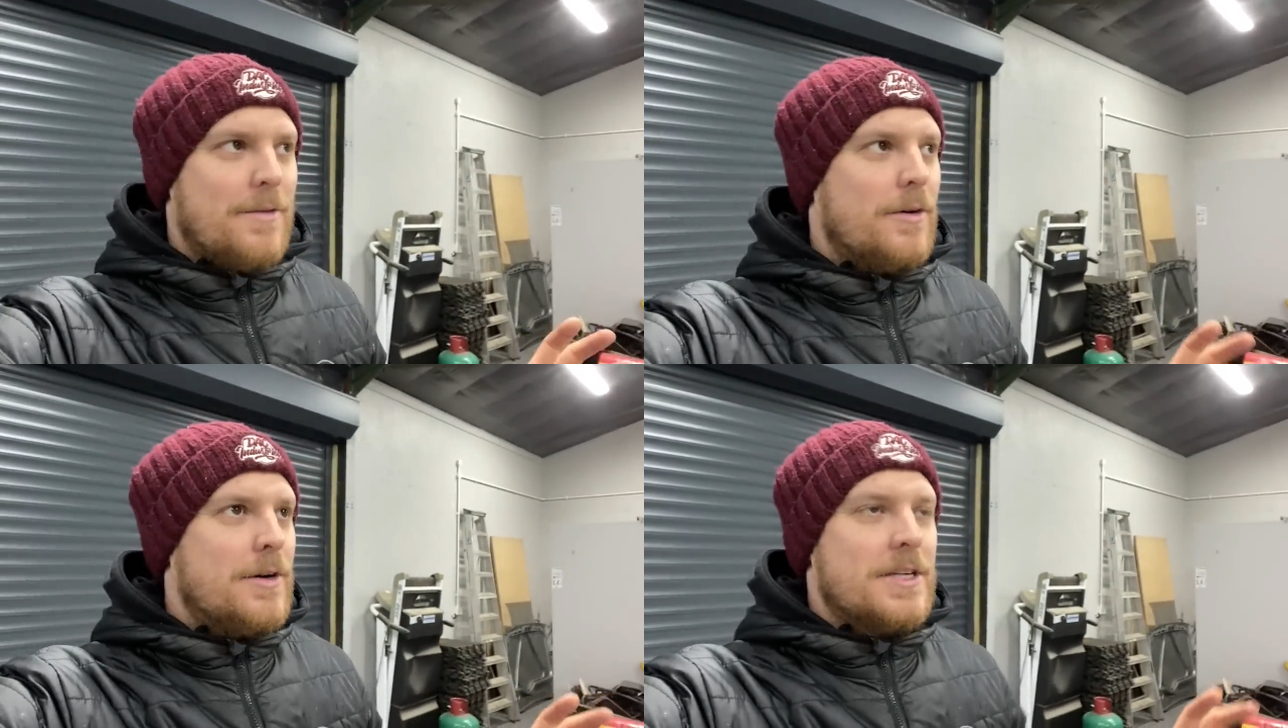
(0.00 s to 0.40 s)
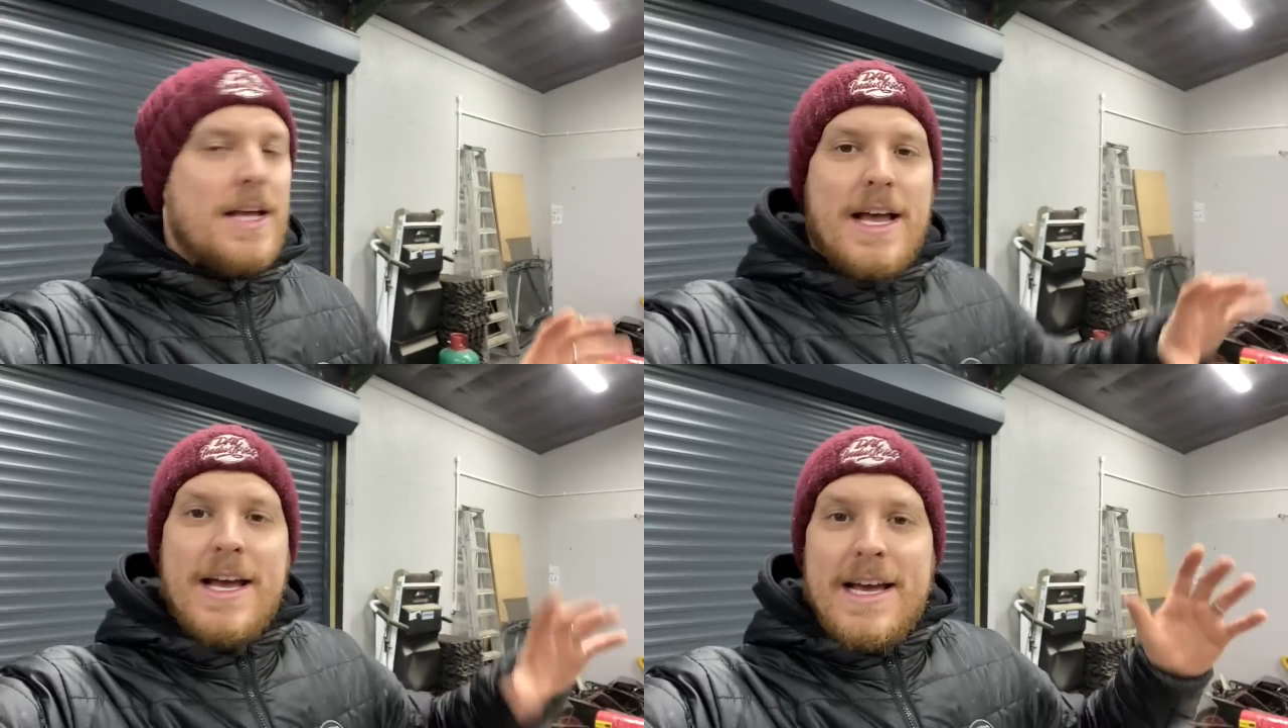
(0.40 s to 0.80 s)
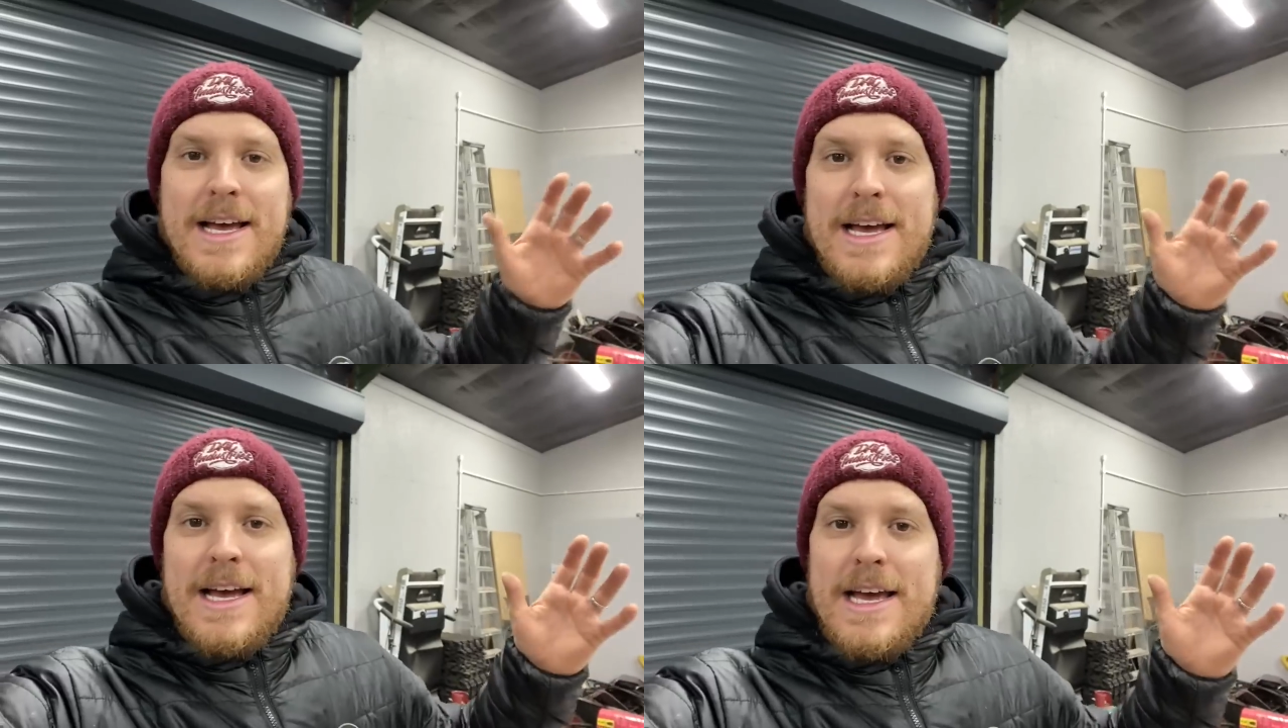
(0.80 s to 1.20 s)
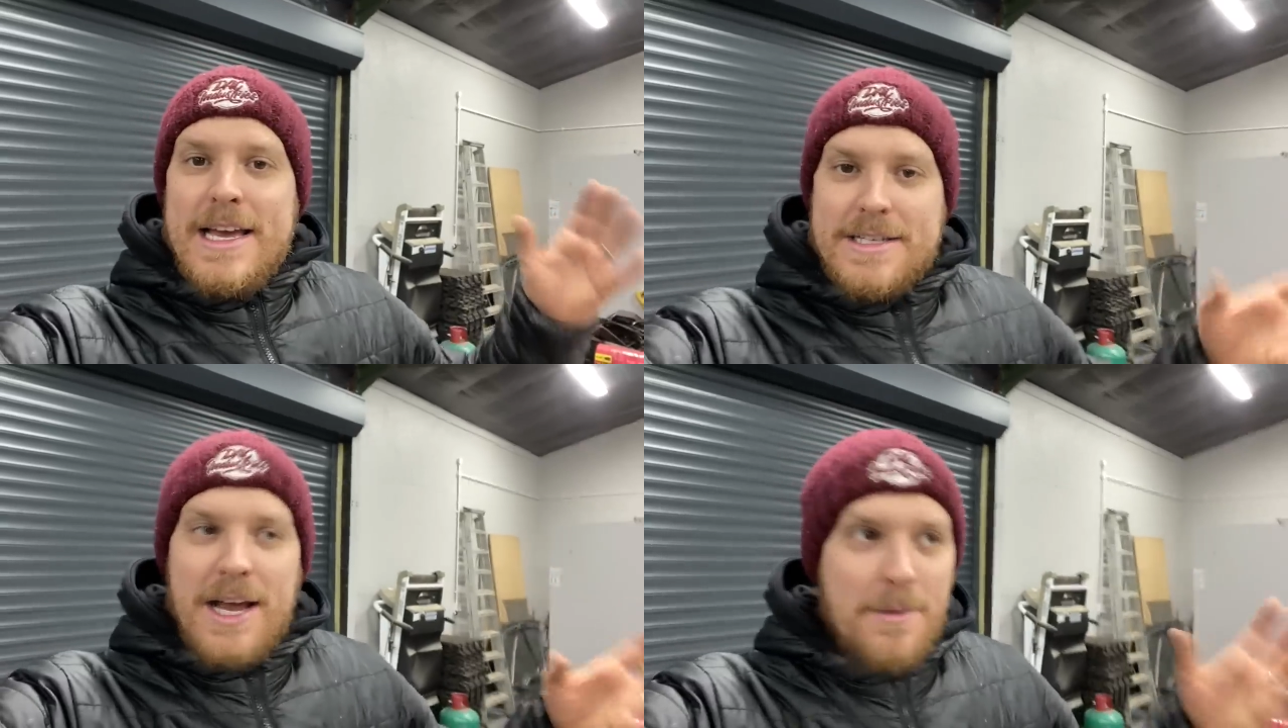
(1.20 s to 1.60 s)
noise.
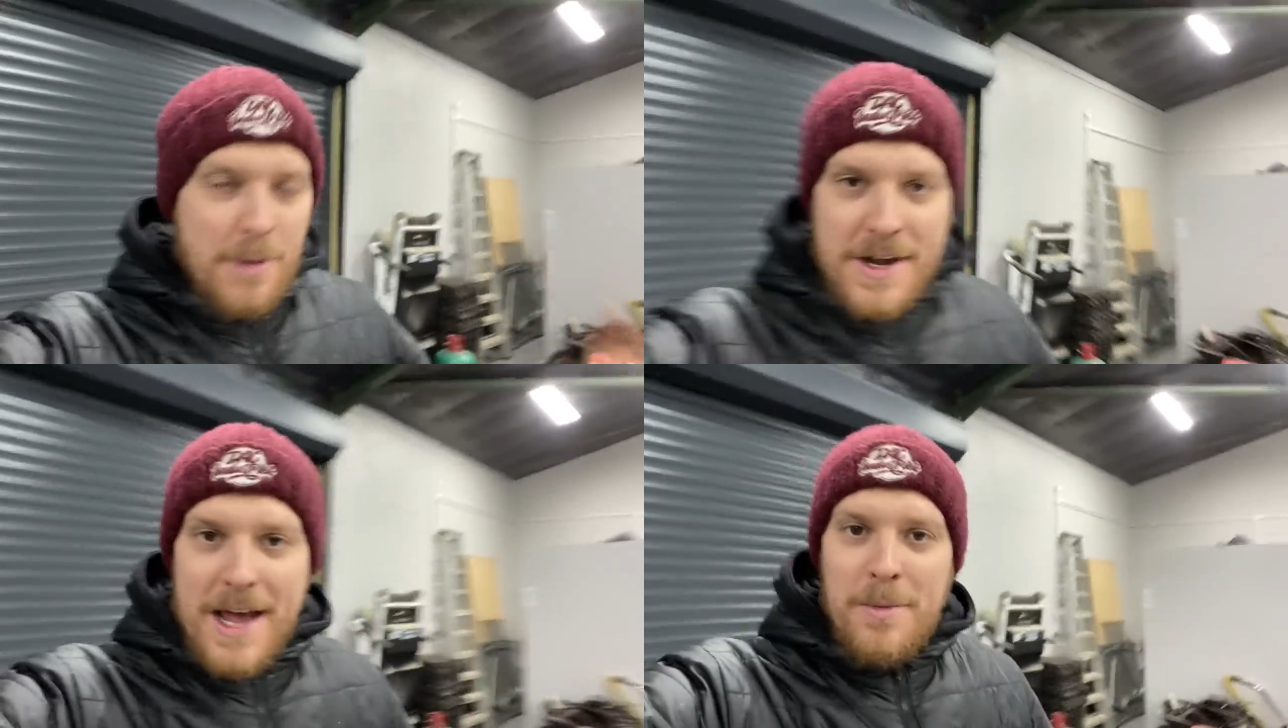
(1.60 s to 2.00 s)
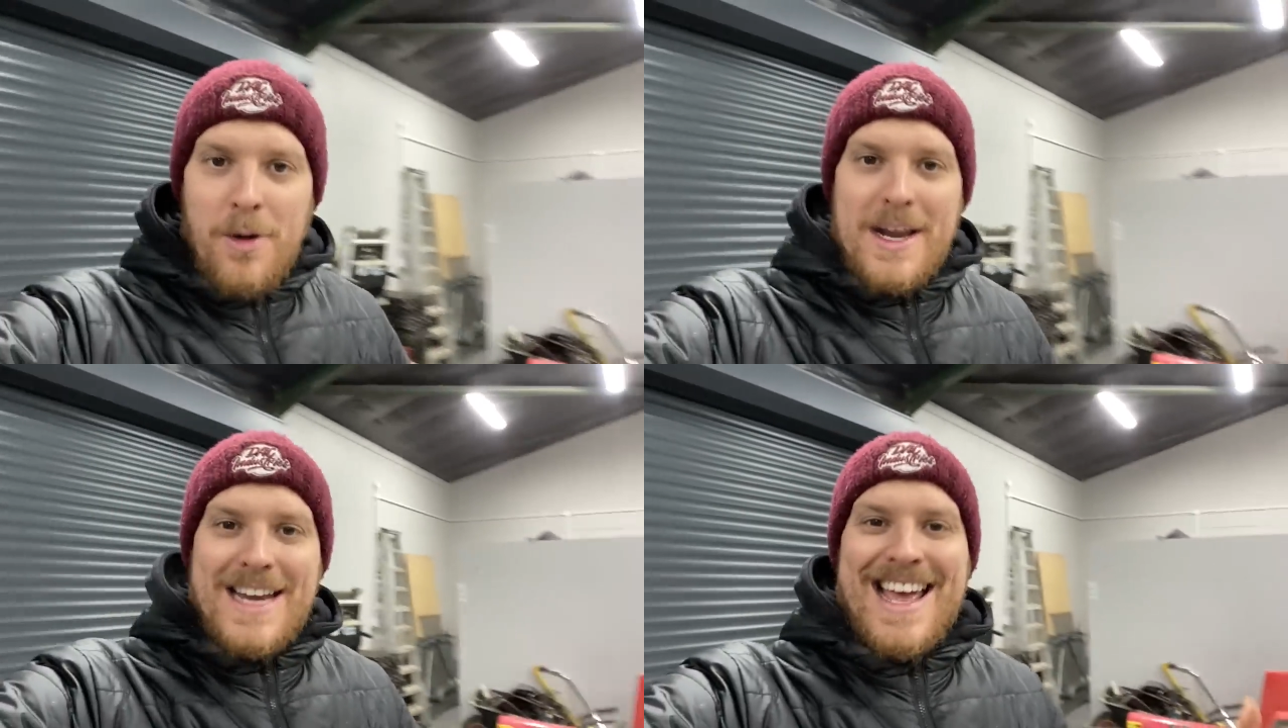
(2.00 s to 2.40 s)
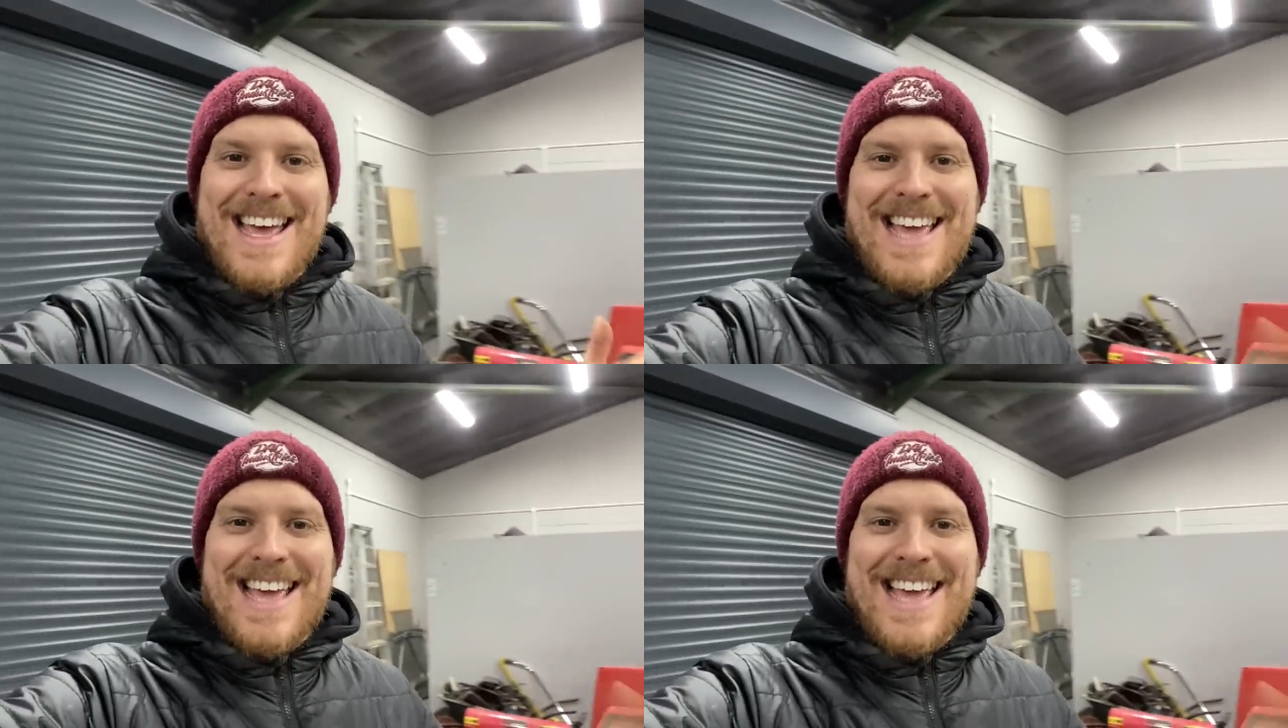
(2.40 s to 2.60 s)
It's Monday morning.